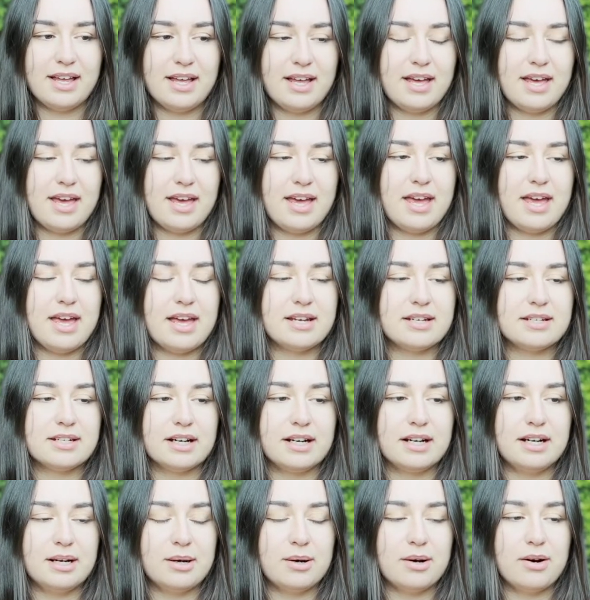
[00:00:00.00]
And
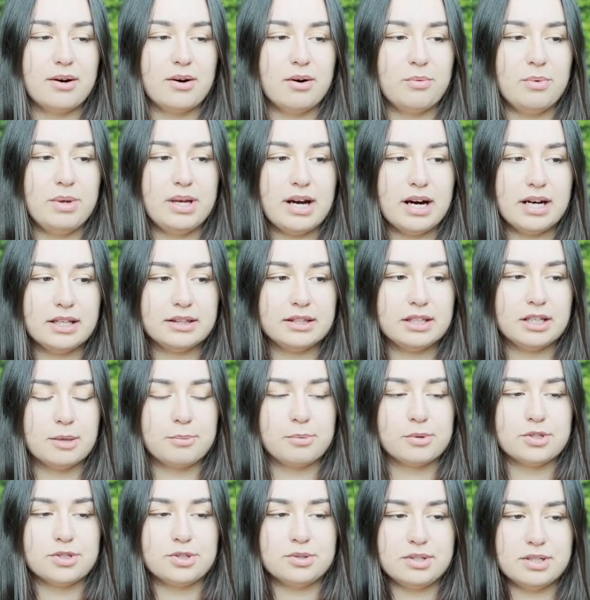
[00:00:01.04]
we got the
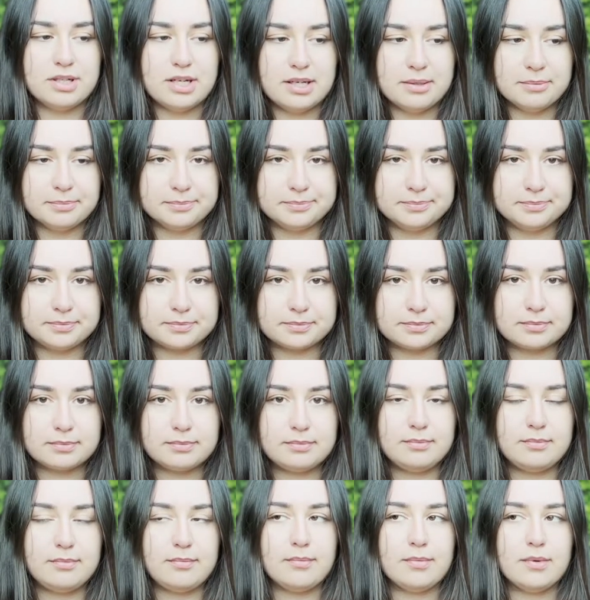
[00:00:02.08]
opportunity
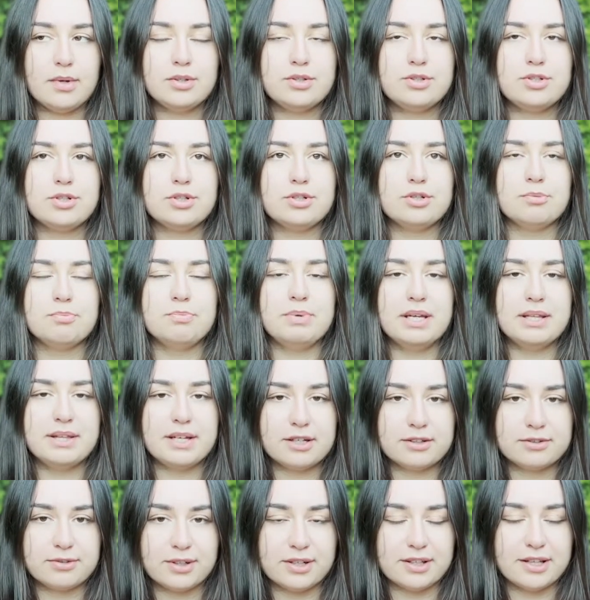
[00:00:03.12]
to be there
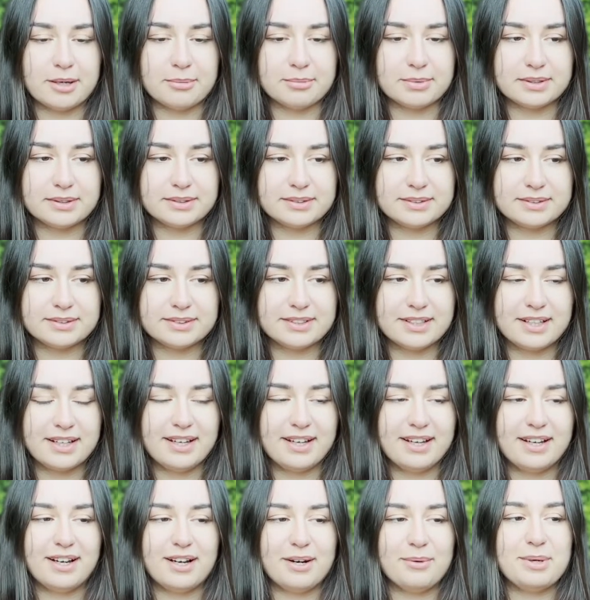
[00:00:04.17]
for them.
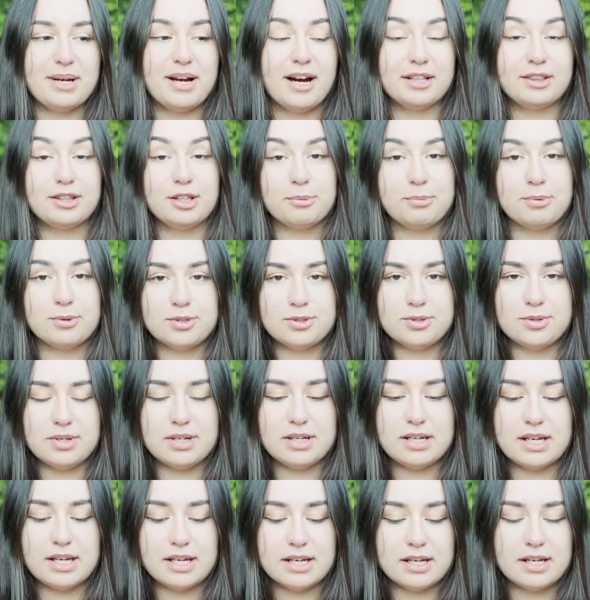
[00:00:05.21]
We got the
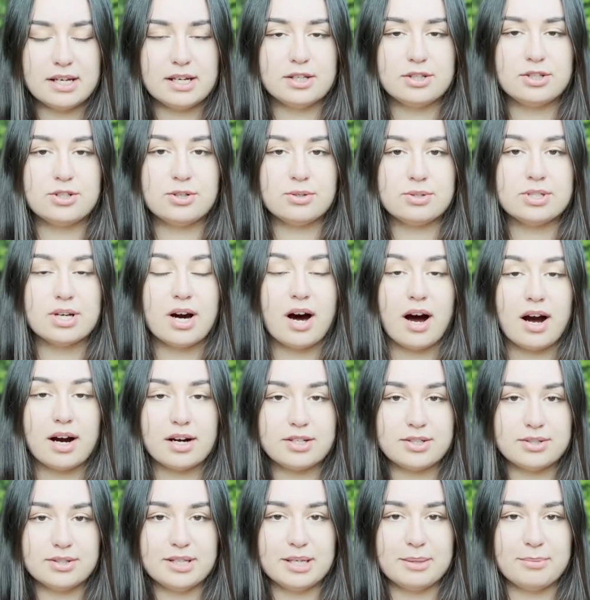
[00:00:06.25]
opportunity to talk to
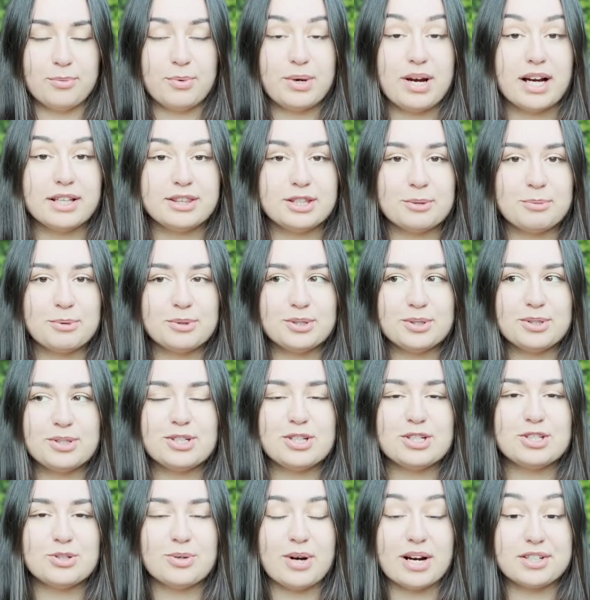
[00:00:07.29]
them. We got the
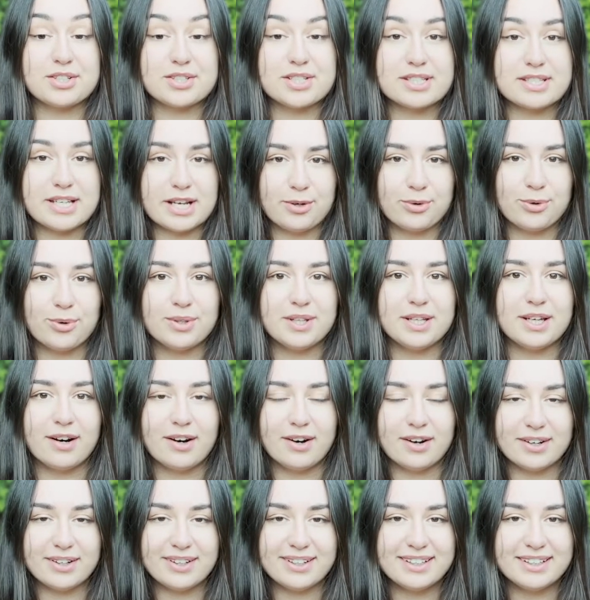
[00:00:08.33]
opportunity to understand who they
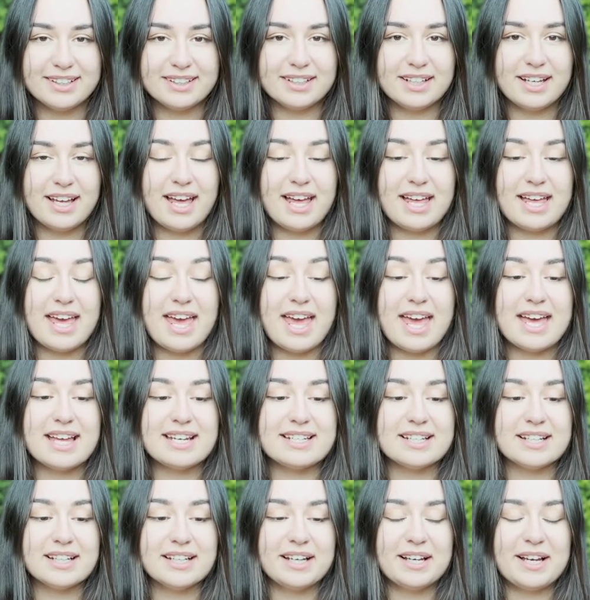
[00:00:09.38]
are.
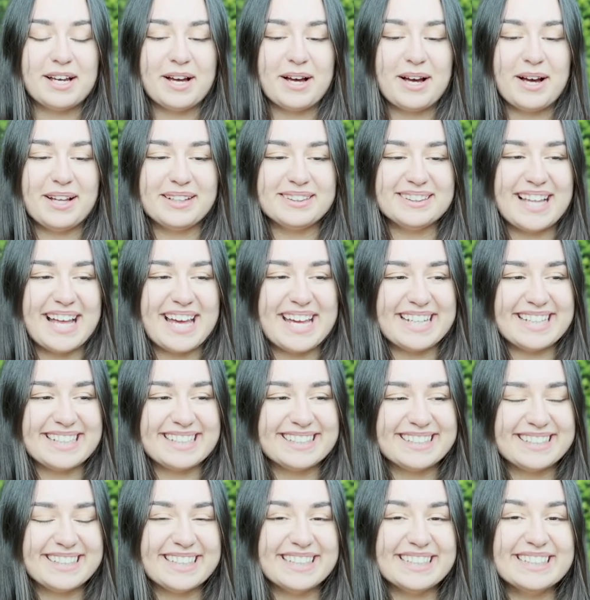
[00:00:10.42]
And like,
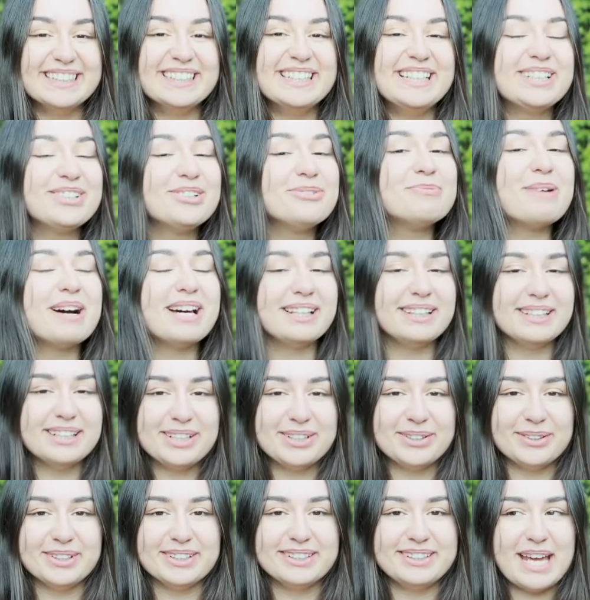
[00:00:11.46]
little by
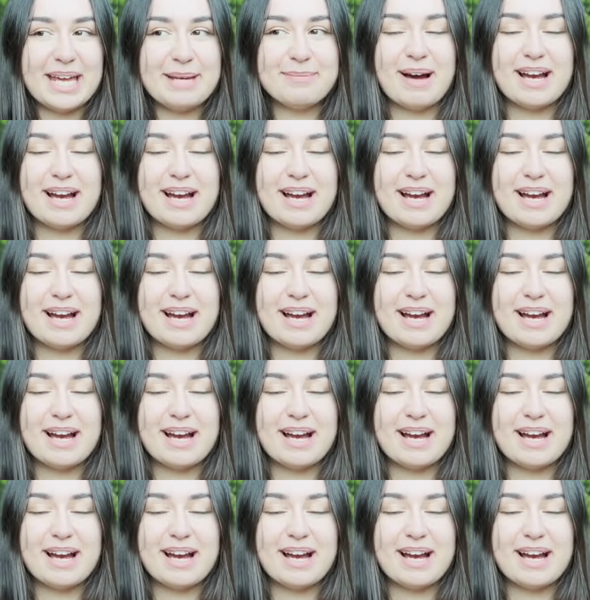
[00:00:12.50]
little, day by